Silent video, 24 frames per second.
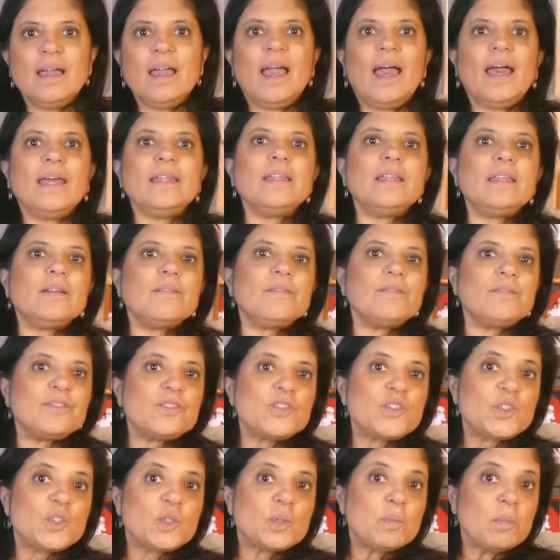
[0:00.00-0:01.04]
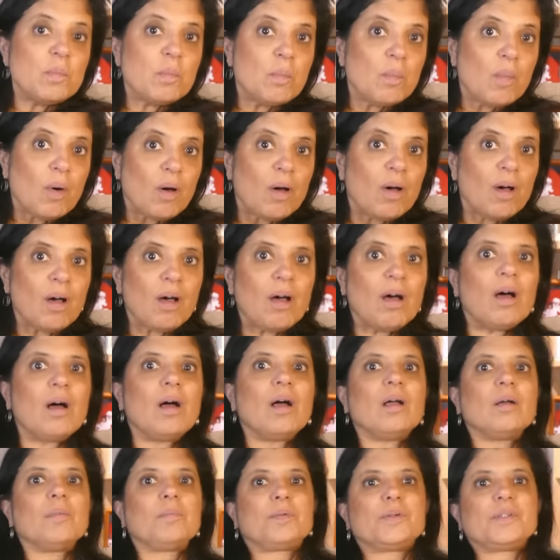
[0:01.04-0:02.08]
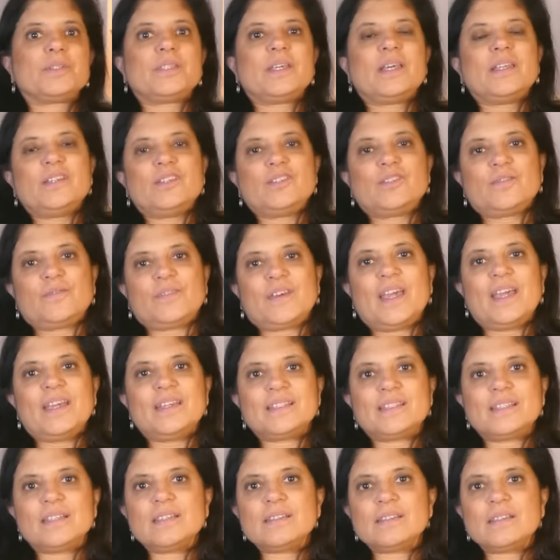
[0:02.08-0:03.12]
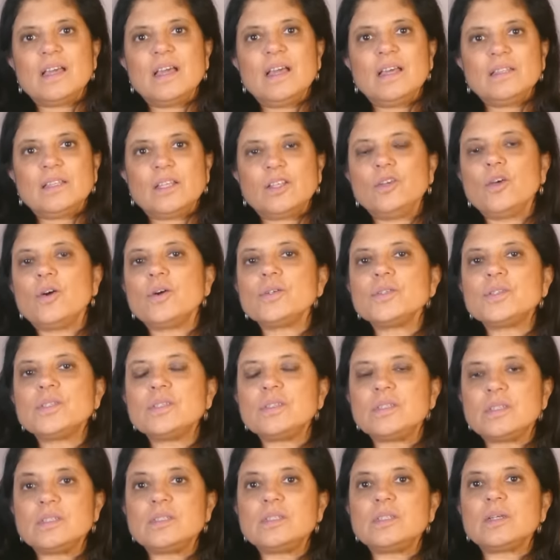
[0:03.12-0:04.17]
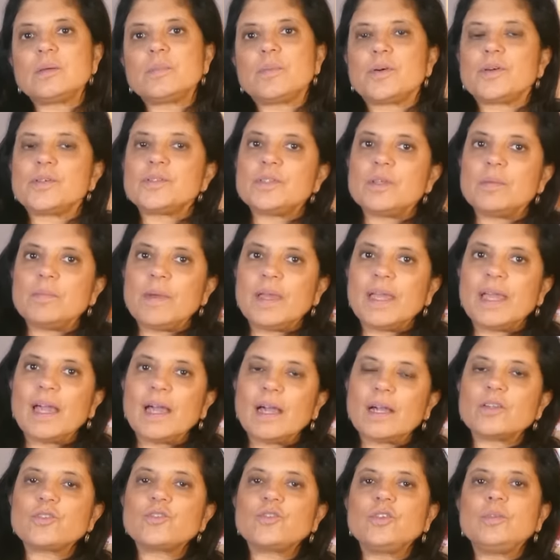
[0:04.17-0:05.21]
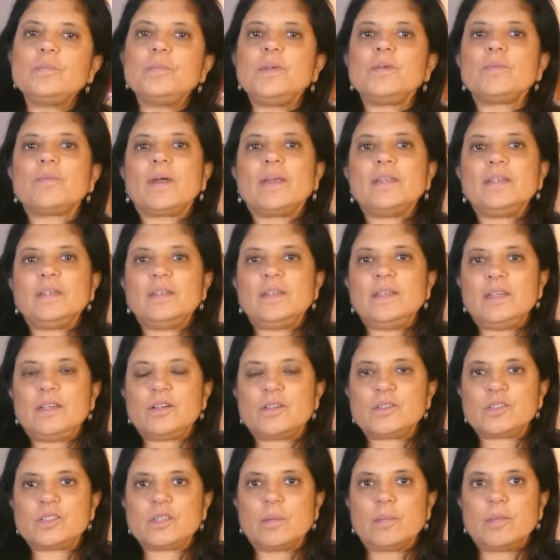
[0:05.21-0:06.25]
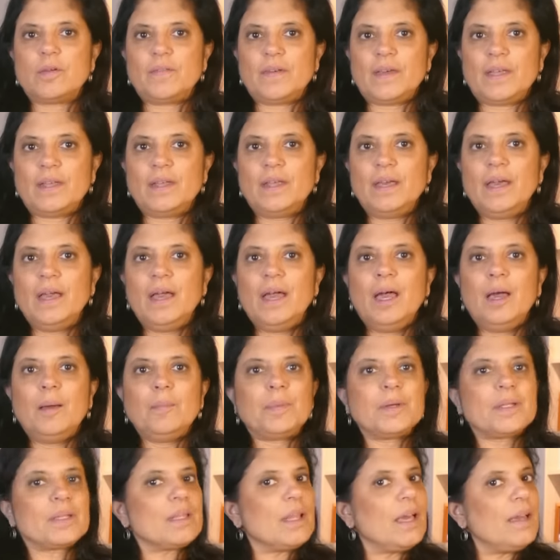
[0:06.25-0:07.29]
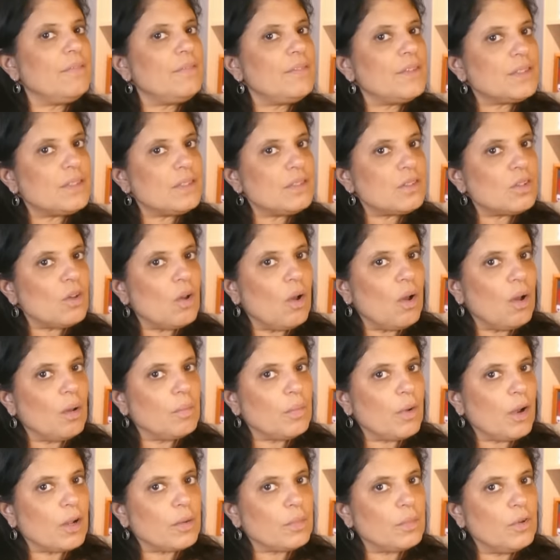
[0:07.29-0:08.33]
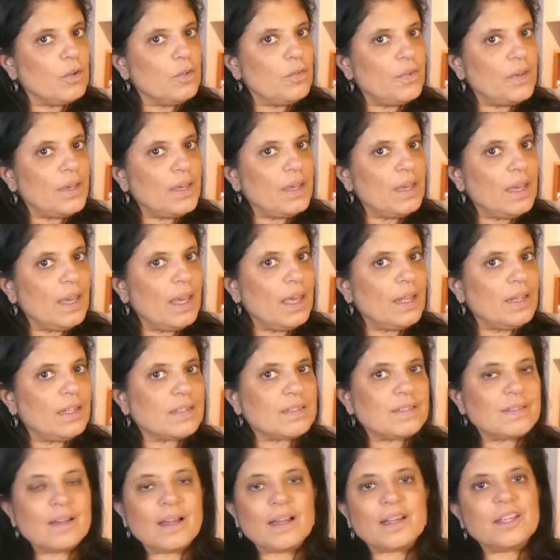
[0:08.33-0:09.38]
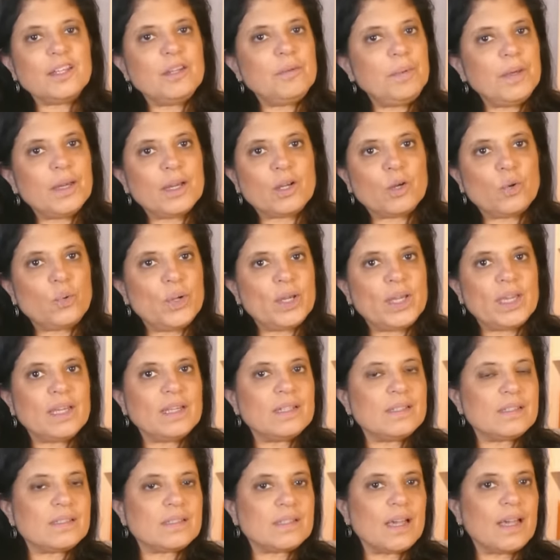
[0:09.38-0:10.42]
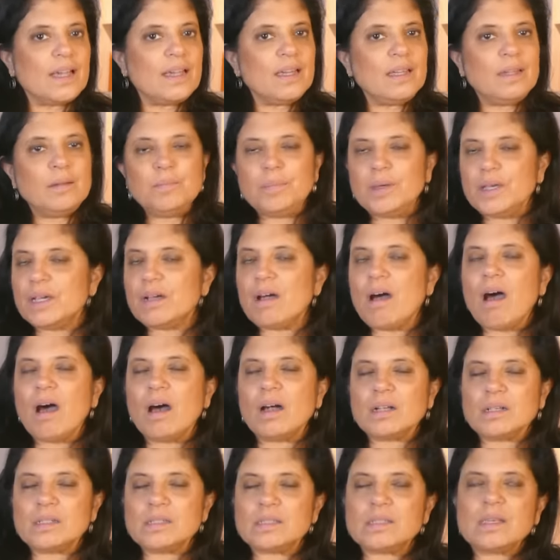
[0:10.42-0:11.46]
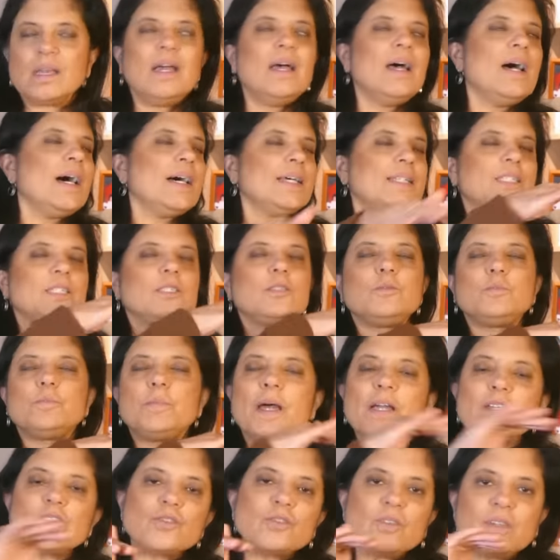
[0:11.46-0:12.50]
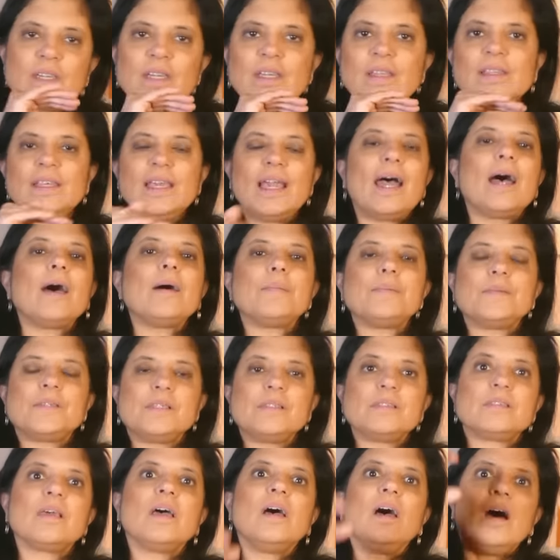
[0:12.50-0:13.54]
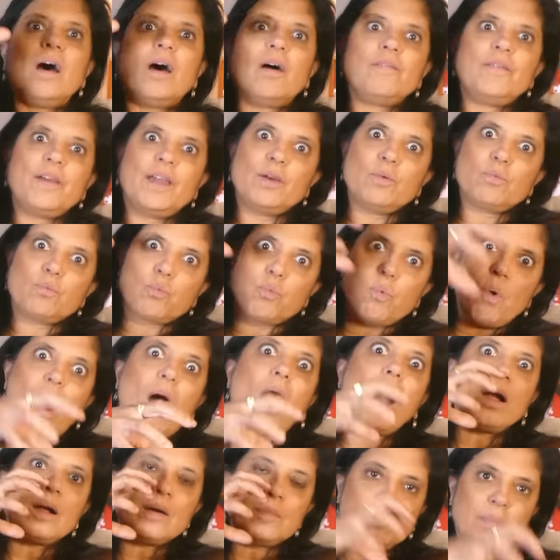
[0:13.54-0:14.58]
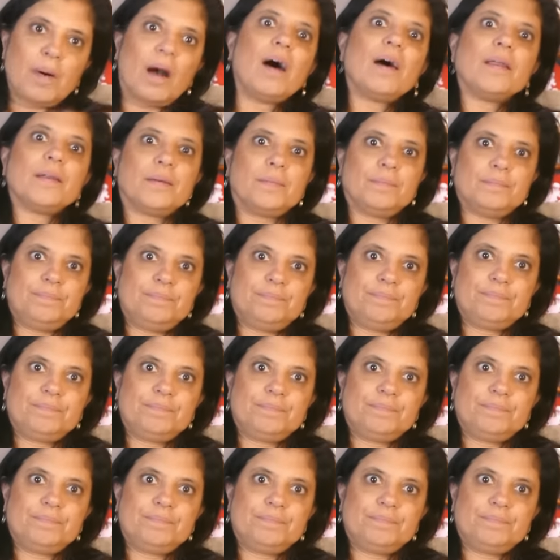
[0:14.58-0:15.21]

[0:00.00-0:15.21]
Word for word: And in a small percentage of cases, the narcissistic person may actually be ready to hear some of it. But life isn't a Hallmark movie, and it's not going to be a quick insight and big hugs, especially in the absence of a rock bottom.